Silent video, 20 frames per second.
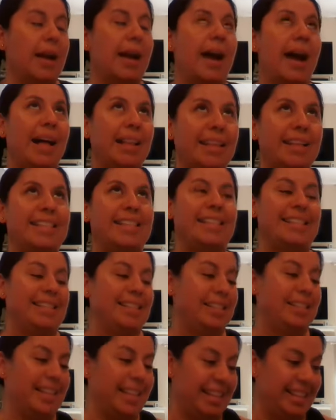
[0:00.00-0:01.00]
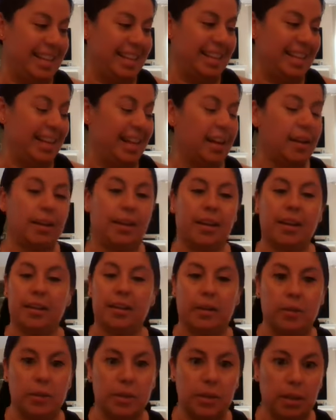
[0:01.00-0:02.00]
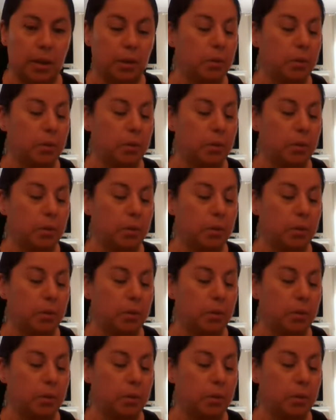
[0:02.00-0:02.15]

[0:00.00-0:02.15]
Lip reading: Elasticity. I can't even say that